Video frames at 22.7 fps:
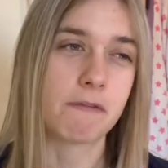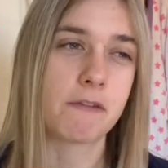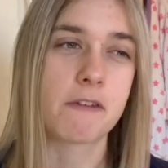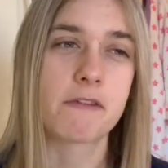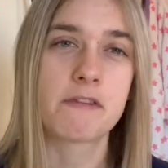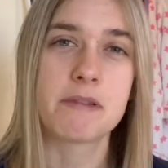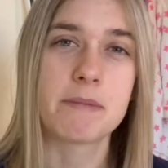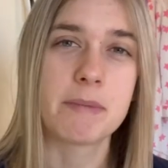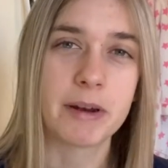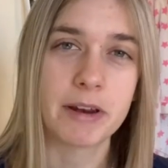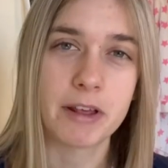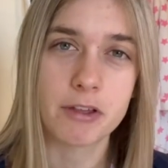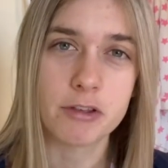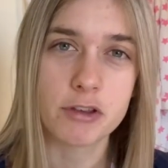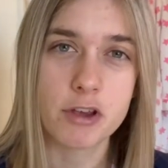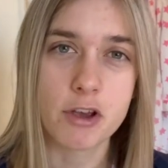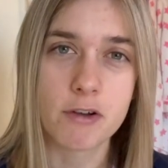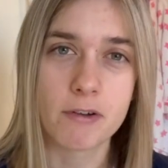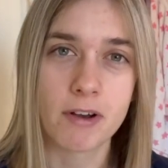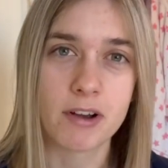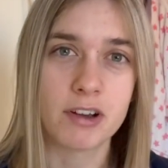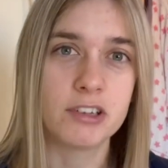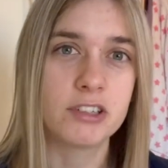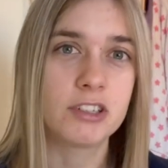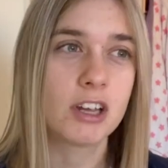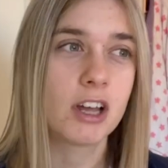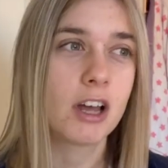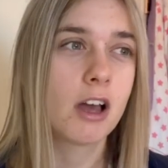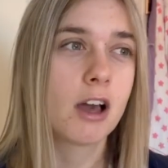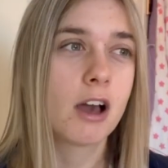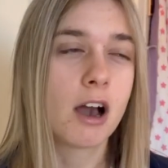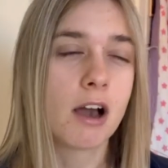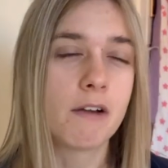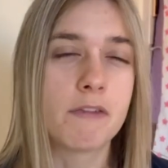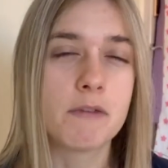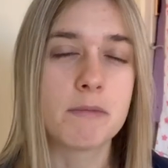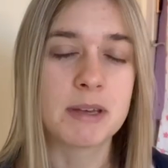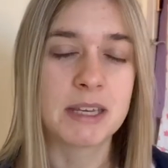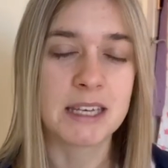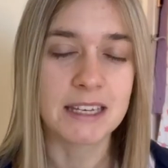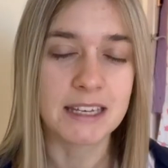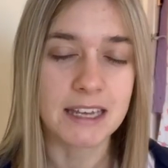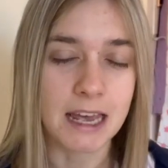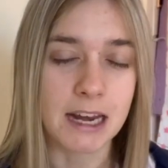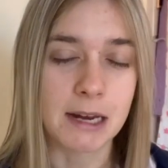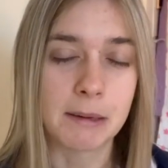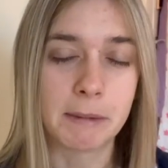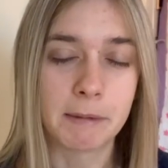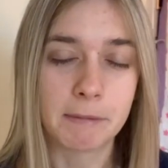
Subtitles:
50 million euros, I think we can get it.